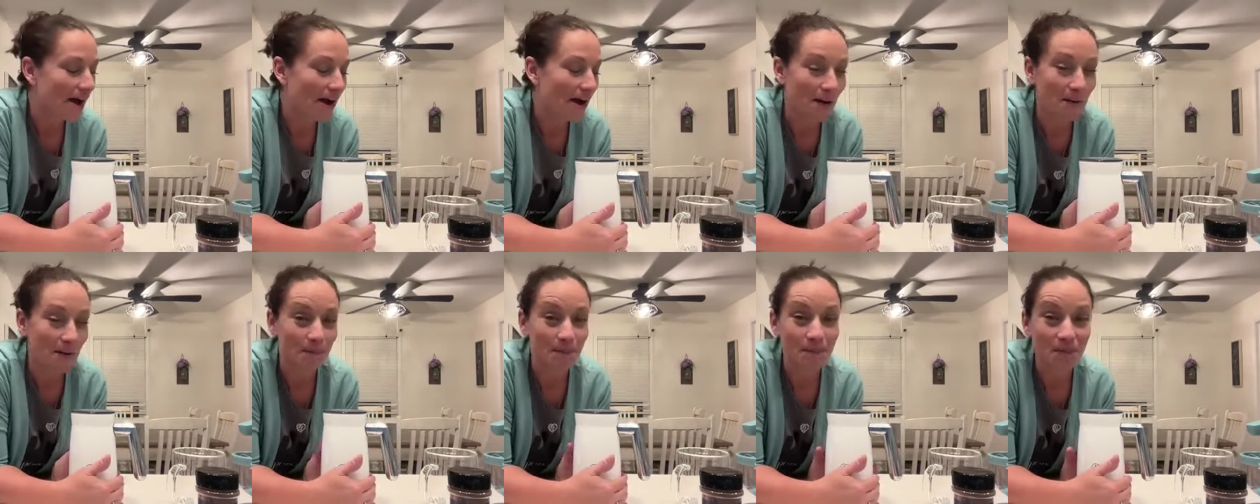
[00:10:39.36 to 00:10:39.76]

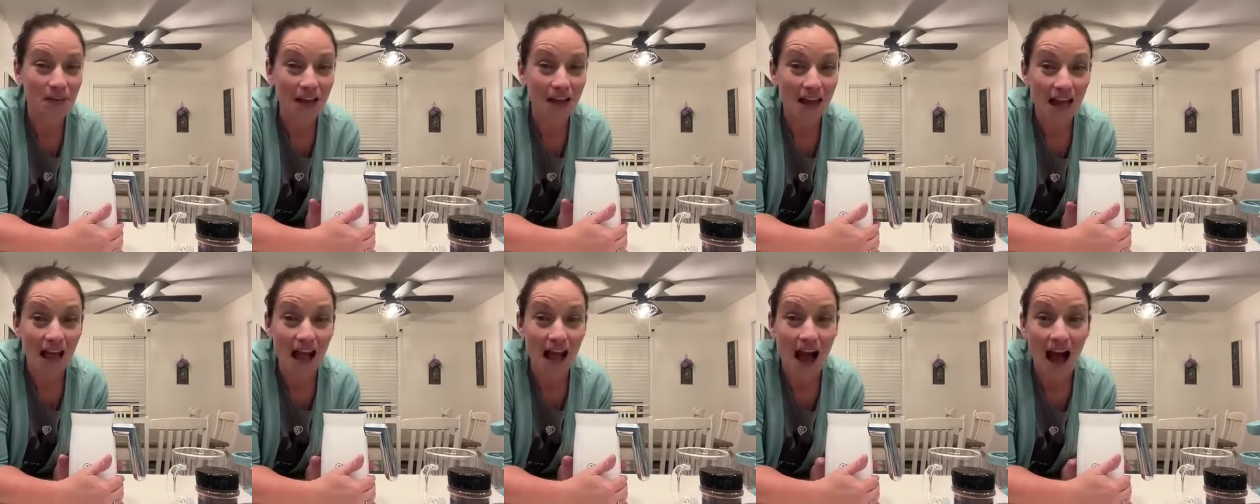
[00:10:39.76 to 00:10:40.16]
Um,
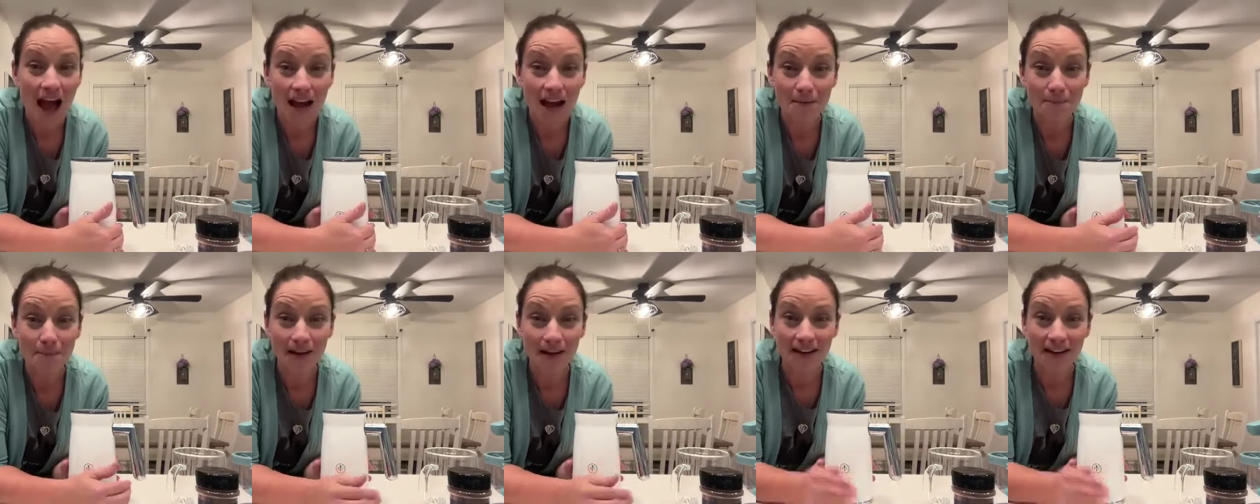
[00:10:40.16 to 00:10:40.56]

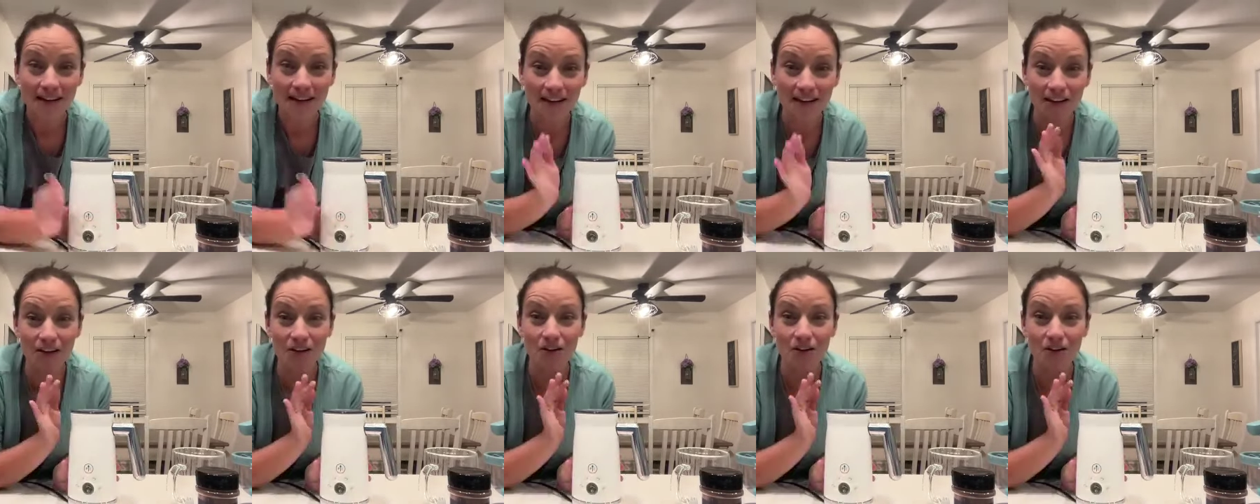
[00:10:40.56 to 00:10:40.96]
I'm not
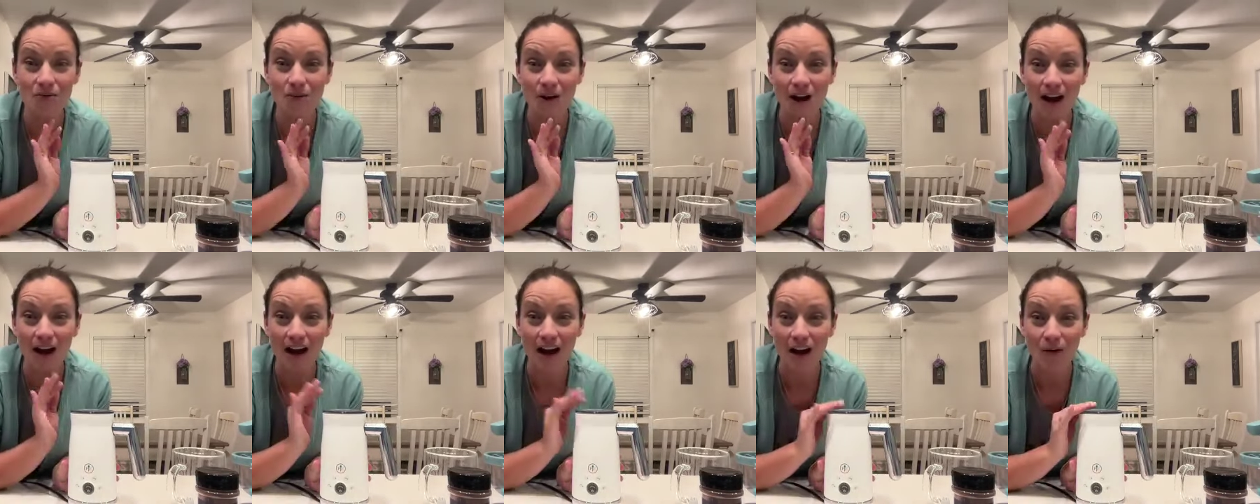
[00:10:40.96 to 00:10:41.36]
kidding
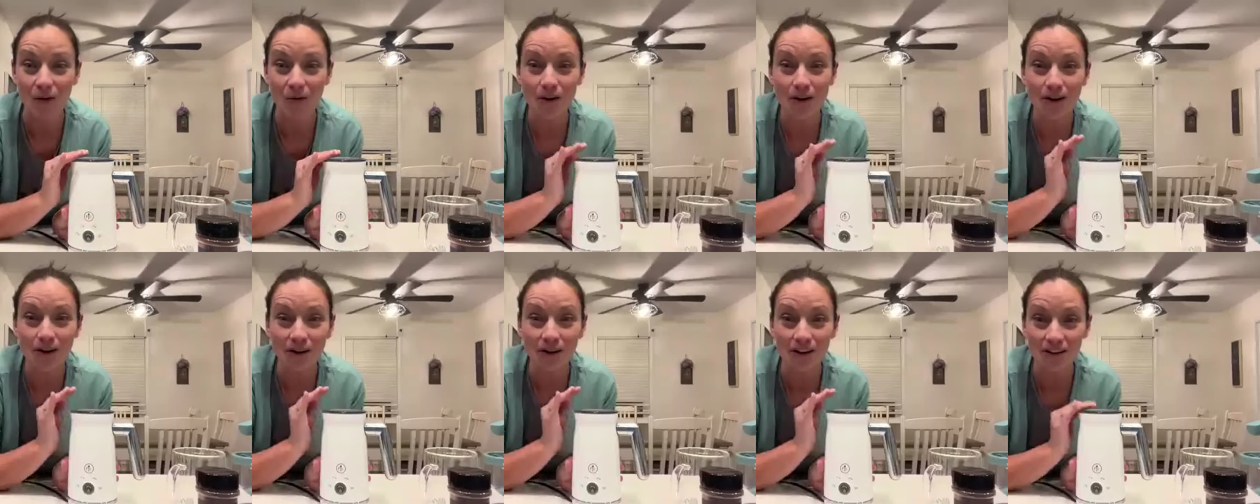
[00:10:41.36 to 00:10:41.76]
you.
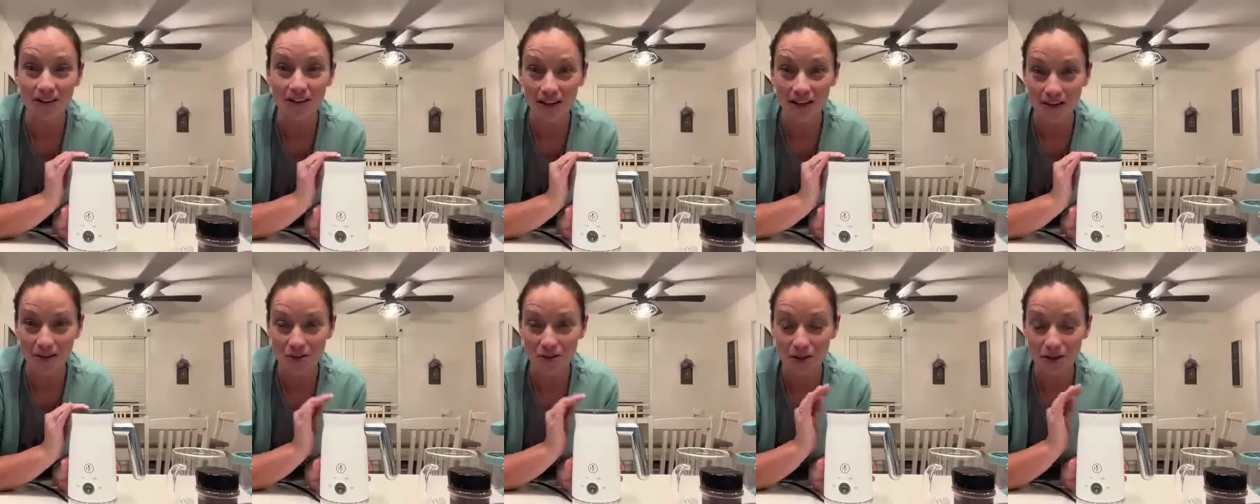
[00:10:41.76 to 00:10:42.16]
Our
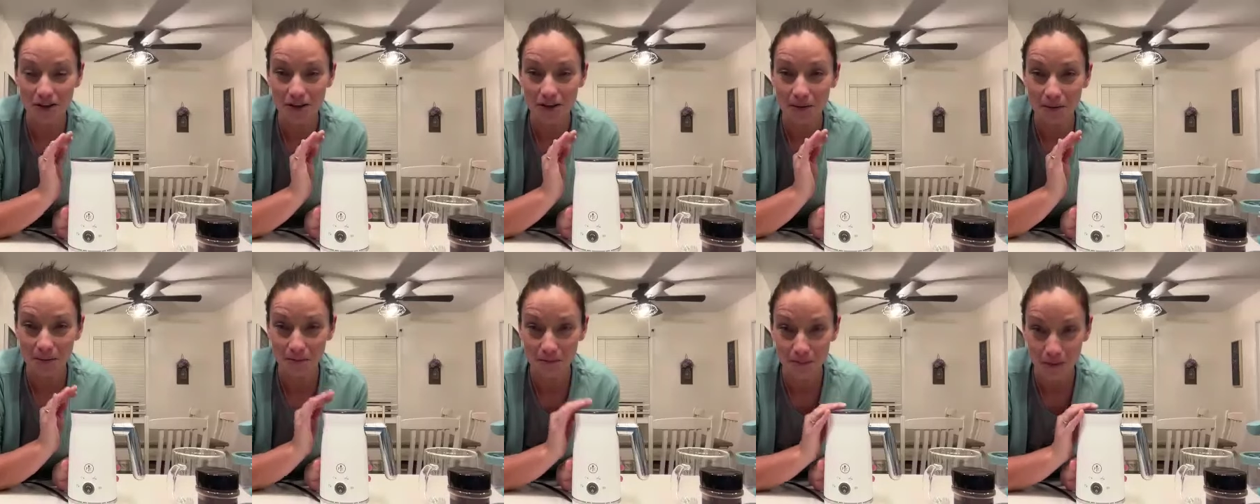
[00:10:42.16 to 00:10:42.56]

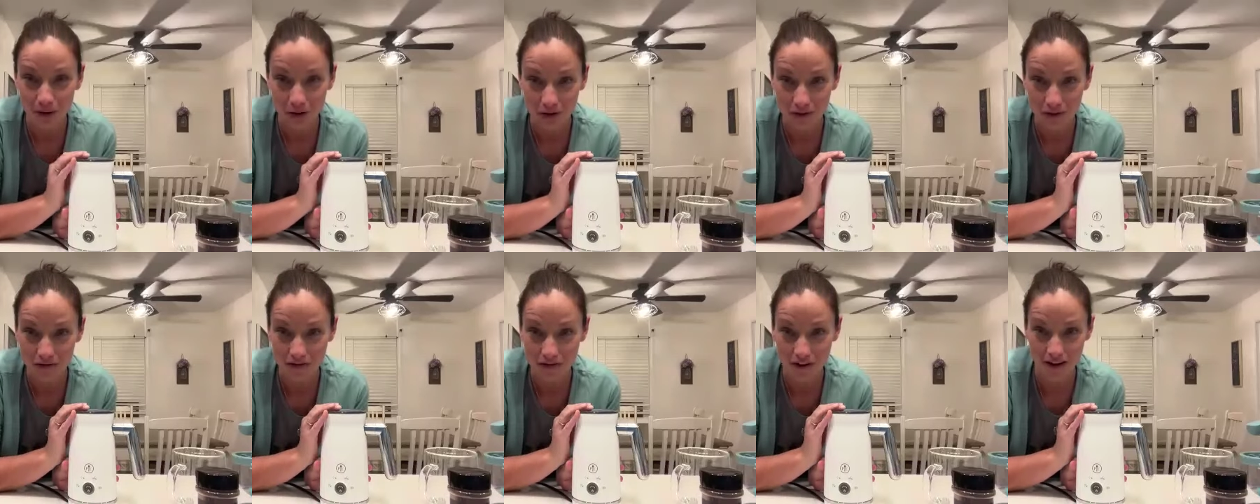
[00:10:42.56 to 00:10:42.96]
electric
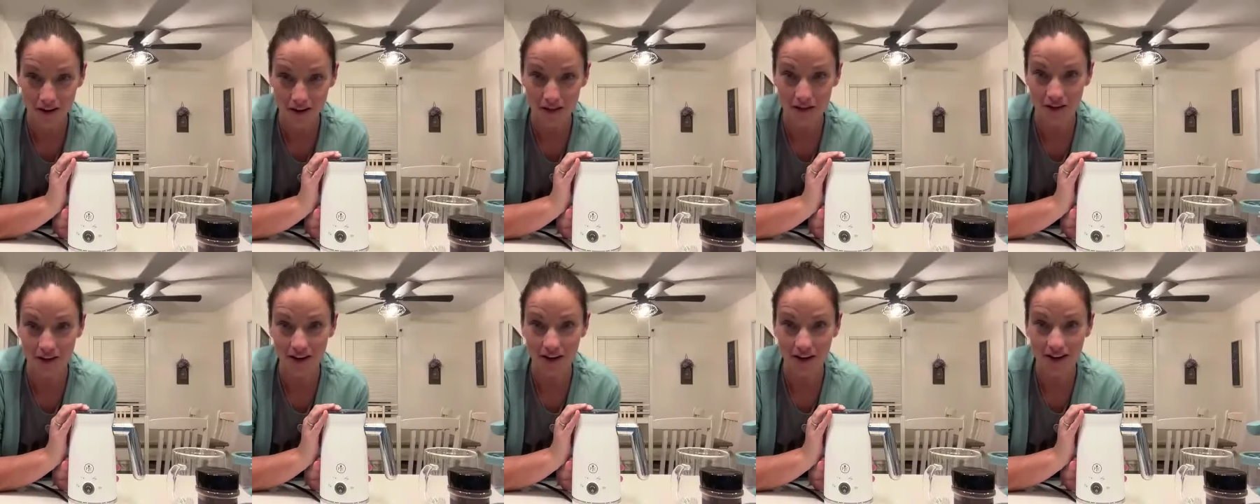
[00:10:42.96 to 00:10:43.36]
milk
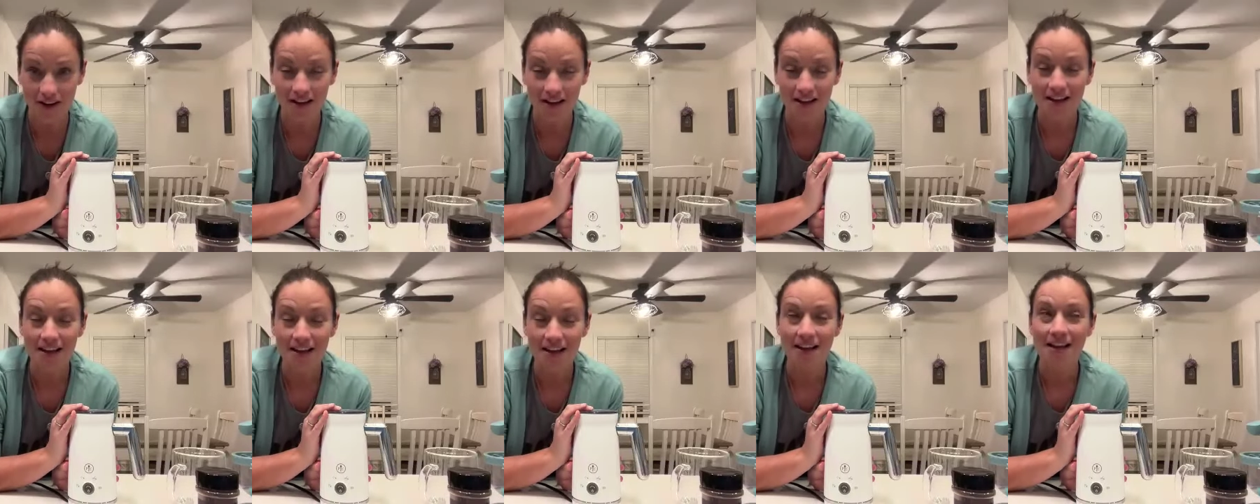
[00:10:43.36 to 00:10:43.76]
frother
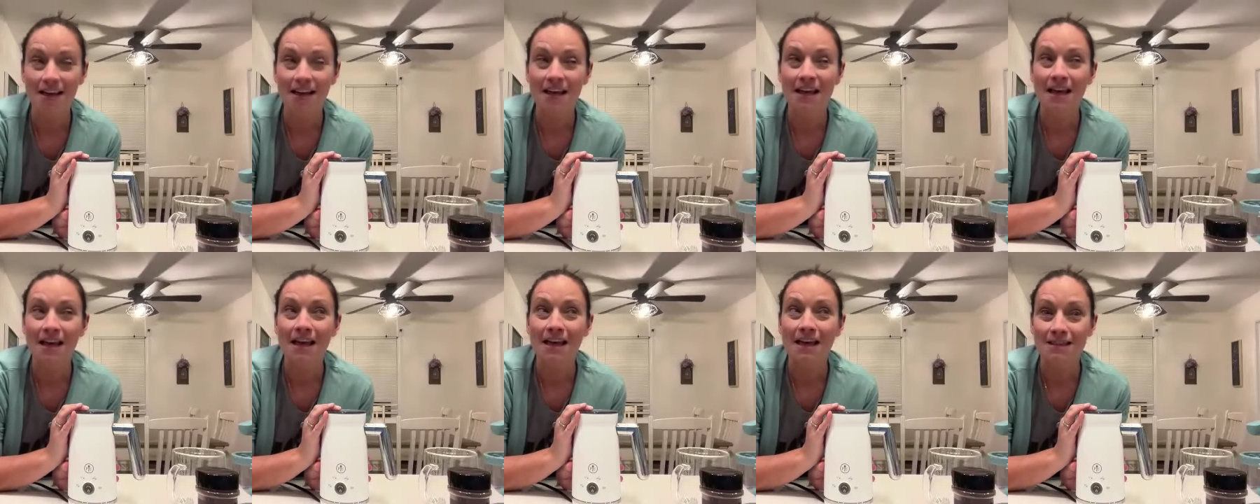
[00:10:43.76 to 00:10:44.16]

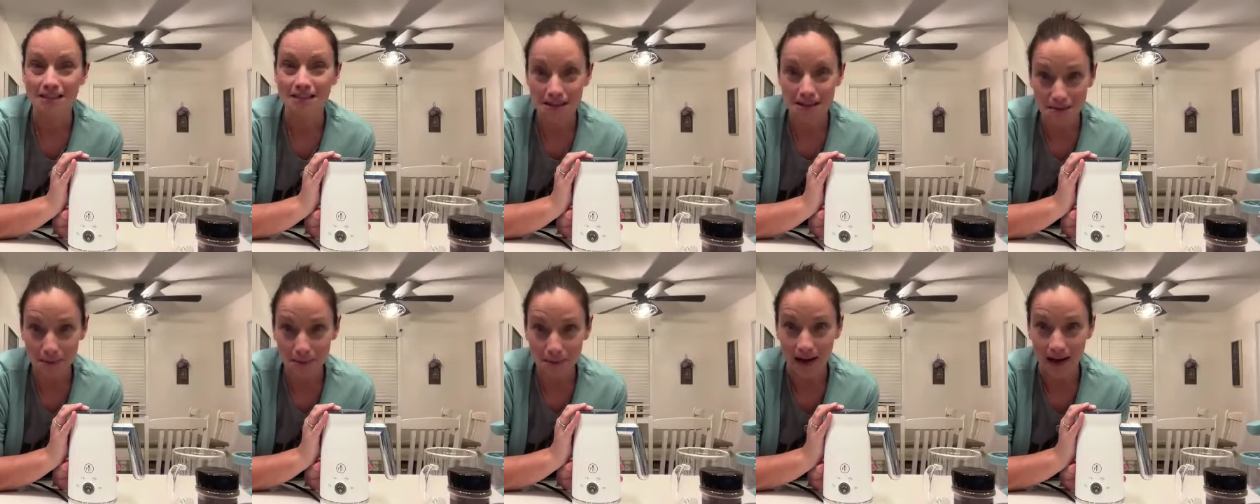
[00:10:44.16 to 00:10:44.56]

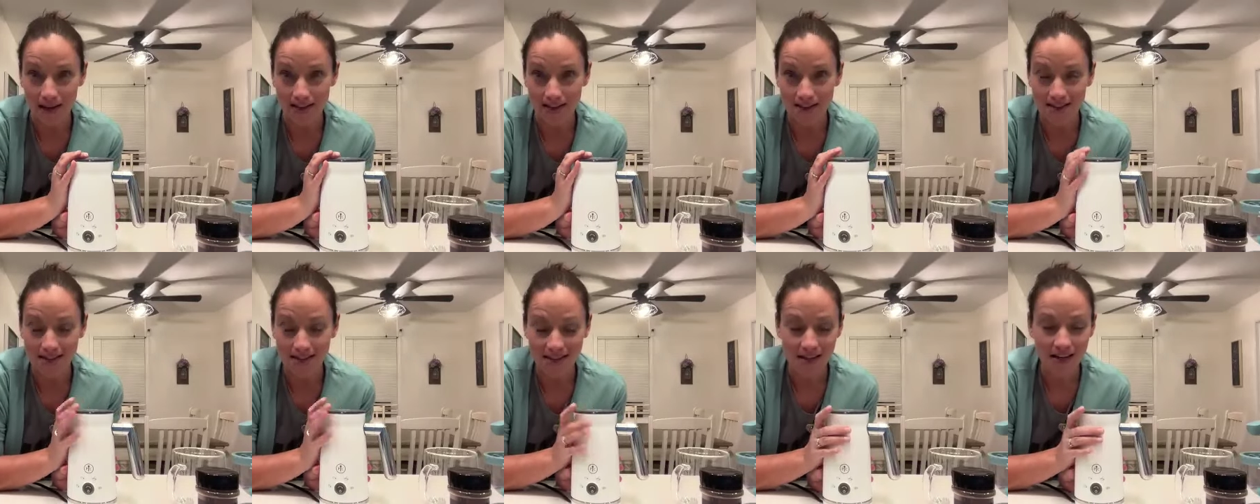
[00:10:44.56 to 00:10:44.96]
is the
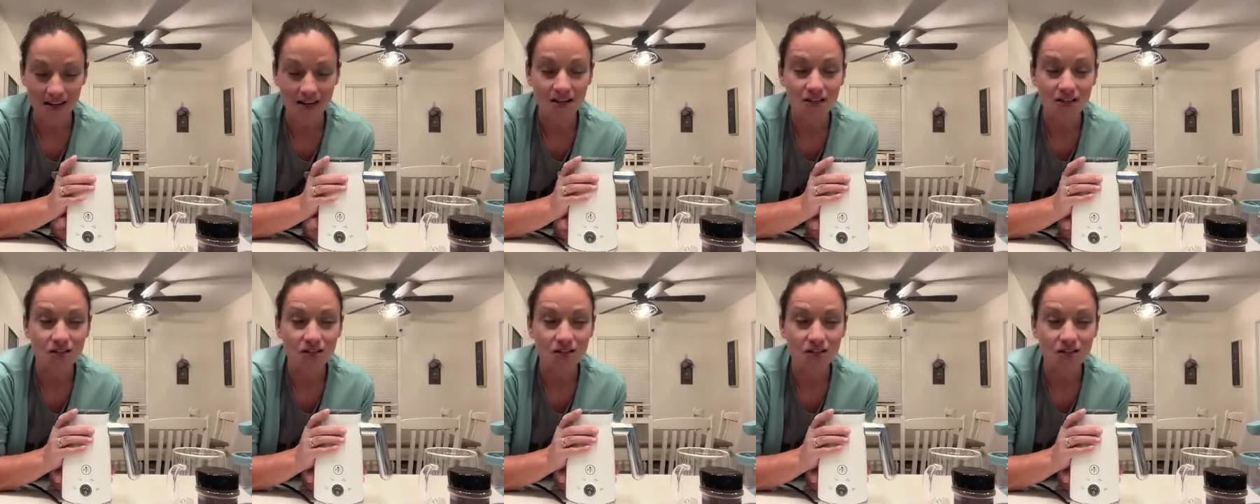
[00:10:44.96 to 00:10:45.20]
best.